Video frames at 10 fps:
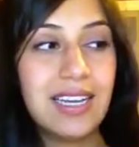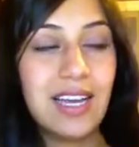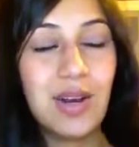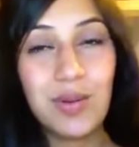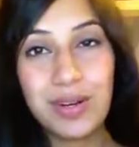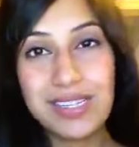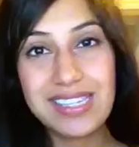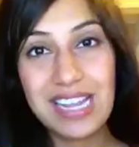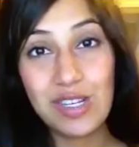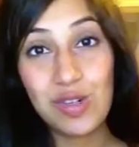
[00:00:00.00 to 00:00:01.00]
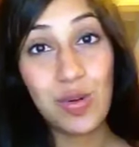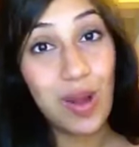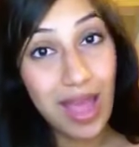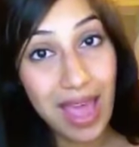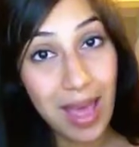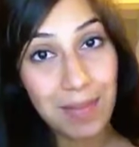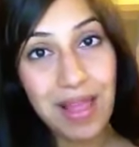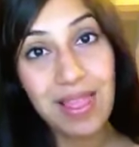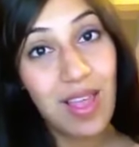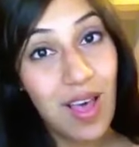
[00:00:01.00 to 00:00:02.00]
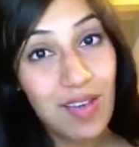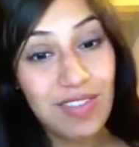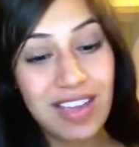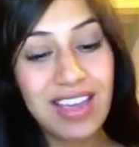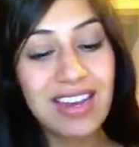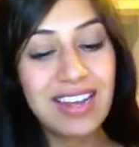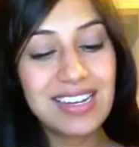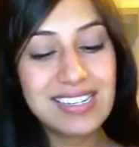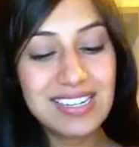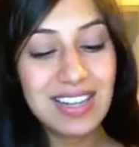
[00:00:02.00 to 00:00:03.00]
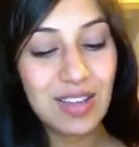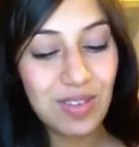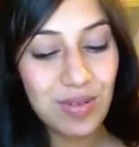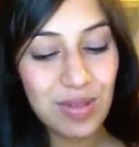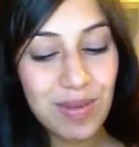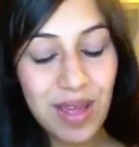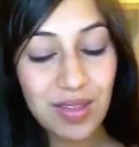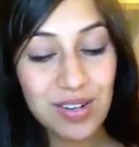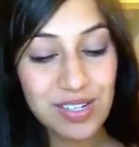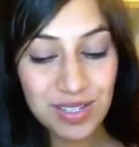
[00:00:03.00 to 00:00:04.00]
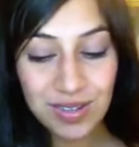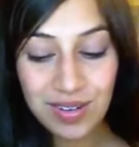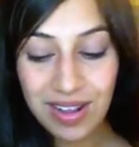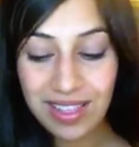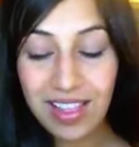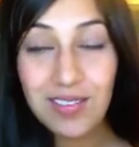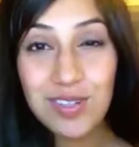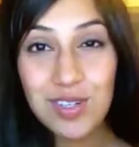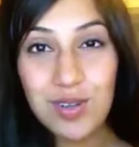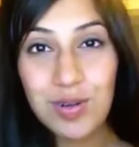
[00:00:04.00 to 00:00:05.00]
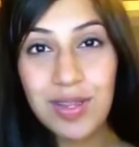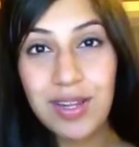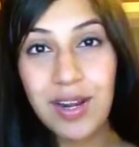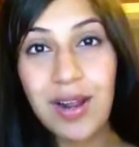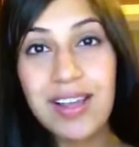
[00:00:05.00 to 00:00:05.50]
I don't want to say trap. I love it. I did love it with my other two, and I'd love to do it with her.